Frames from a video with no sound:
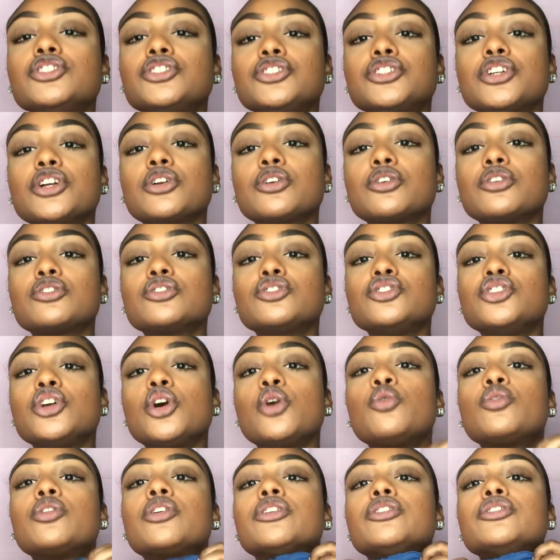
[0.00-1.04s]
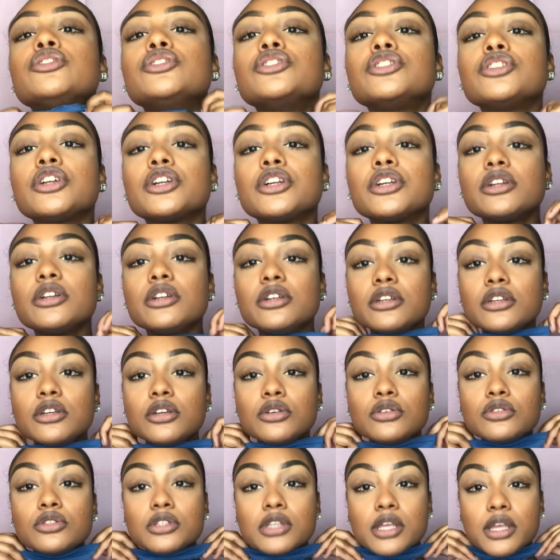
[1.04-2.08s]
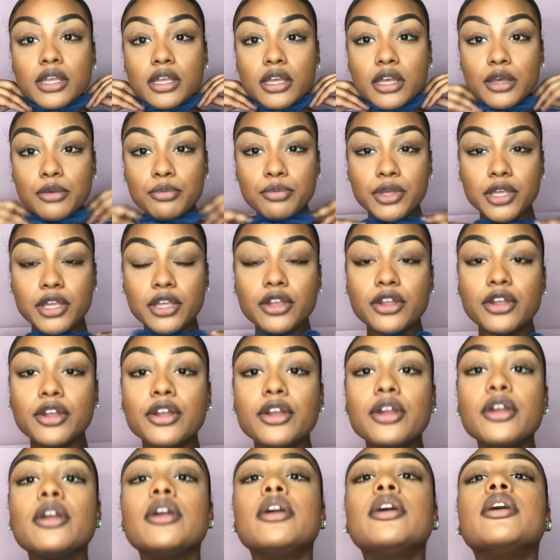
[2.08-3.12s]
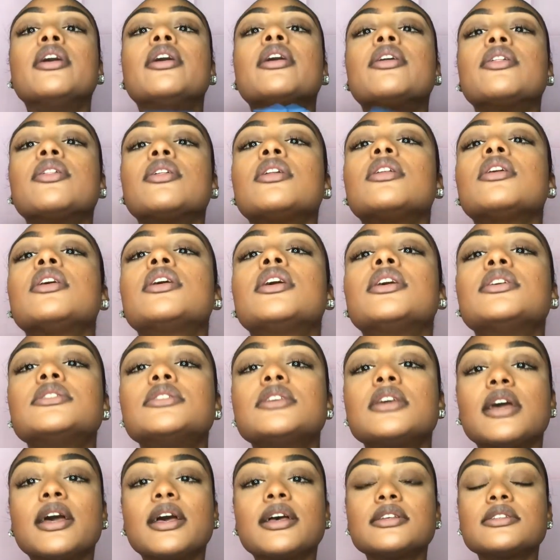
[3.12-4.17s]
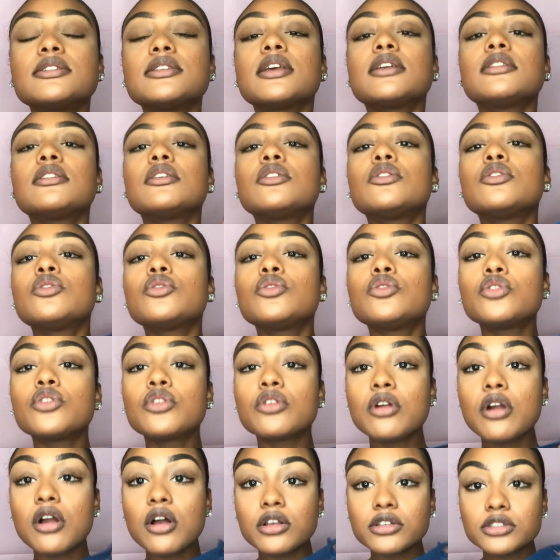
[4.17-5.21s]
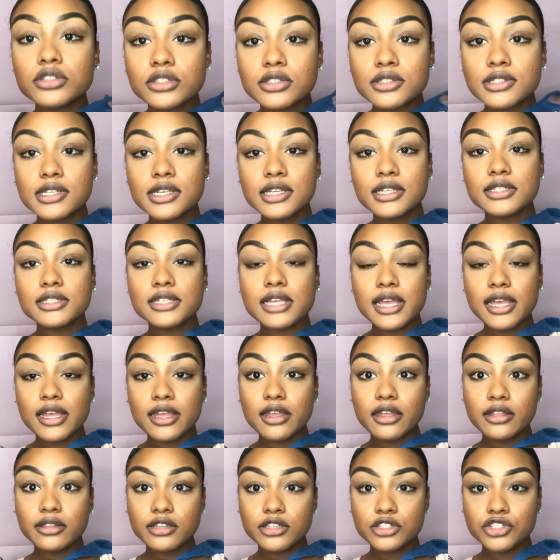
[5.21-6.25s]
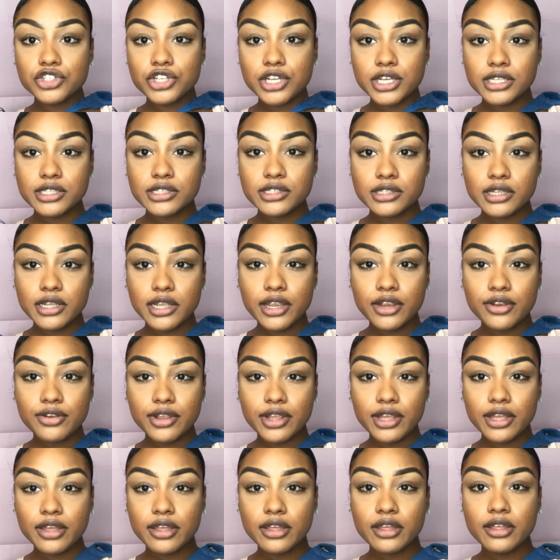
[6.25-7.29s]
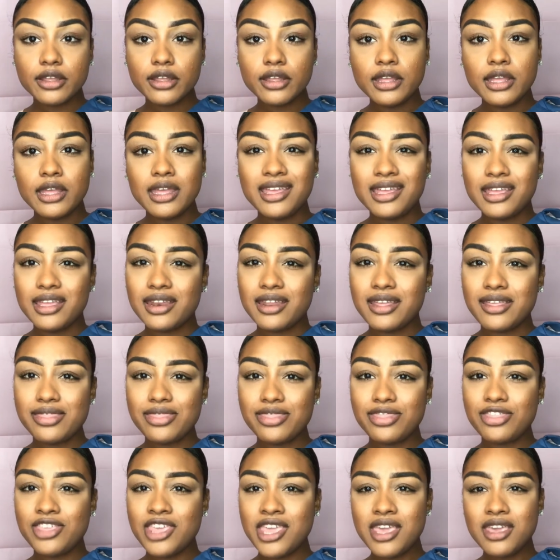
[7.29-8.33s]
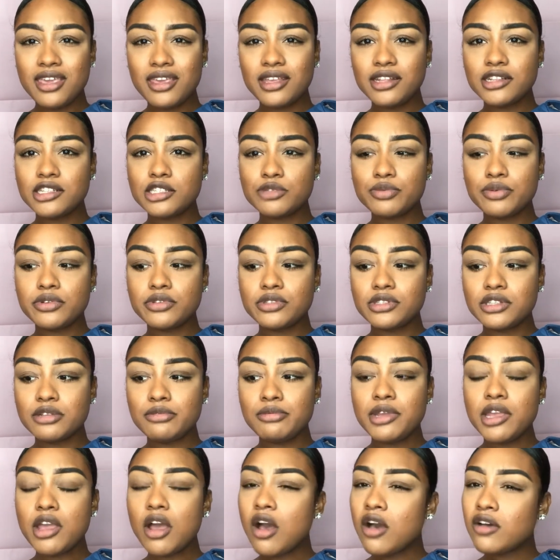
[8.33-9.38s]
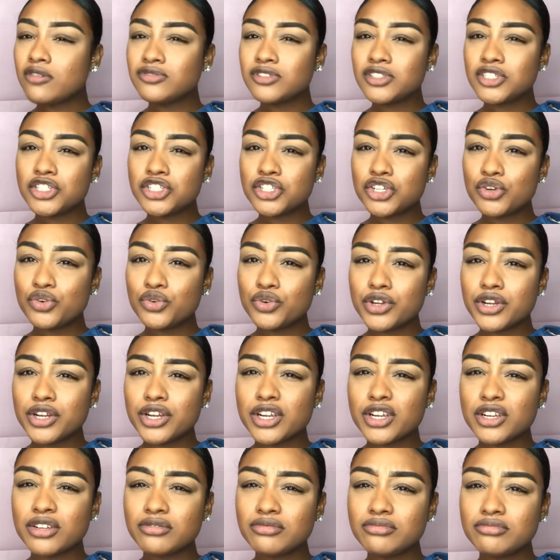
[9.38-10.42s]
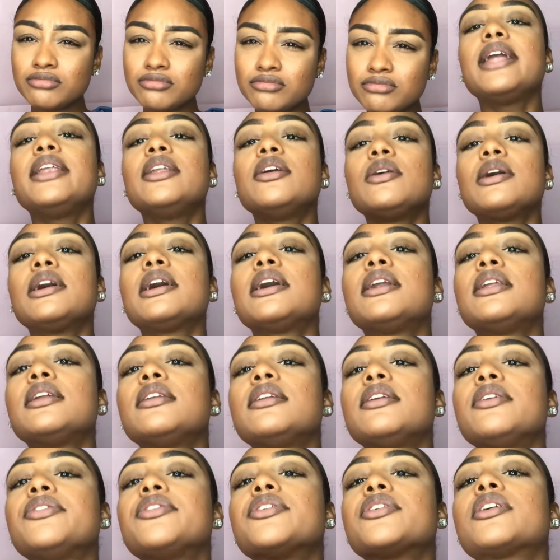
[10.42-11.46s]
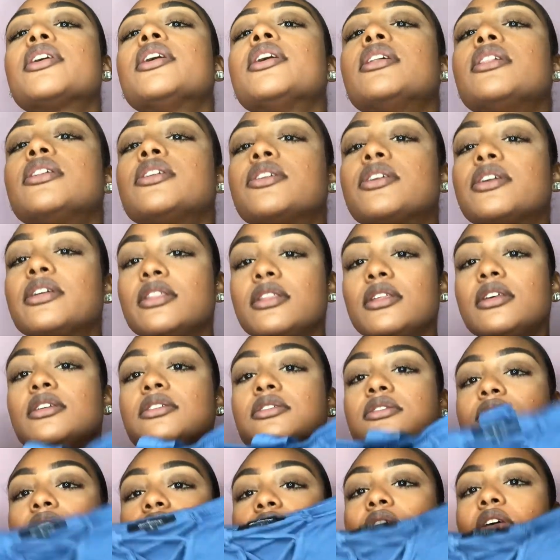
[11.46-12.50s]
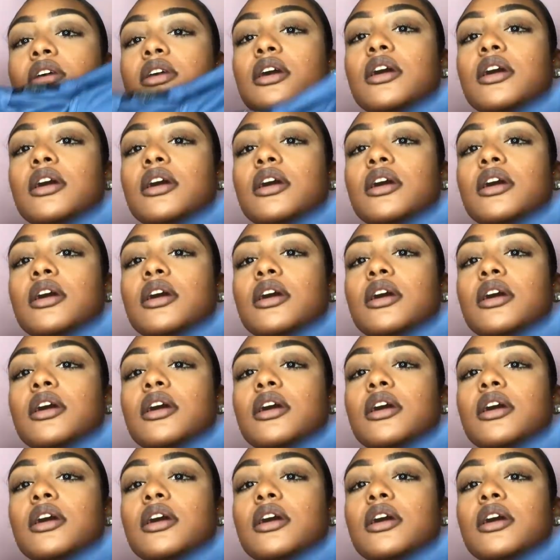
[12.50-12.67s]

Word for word: turkey choker shirt. It goes like up here. Then I guess it has like the little cross zigzag in the chest area. And I think it's supposed to be off the shoulder. I know I got another color in this. I